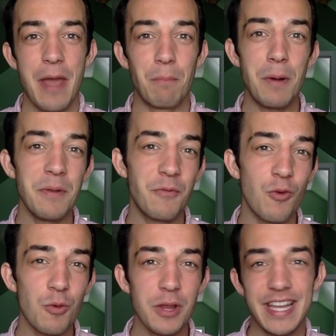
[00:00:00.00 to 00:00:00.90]
But
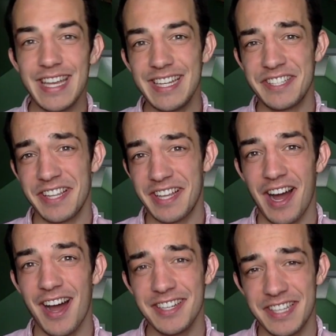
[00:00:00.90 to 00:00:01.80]
before we get into the
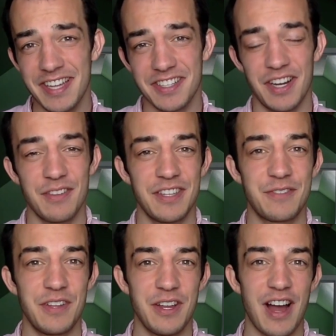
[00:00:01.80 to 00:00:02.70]
content of this video,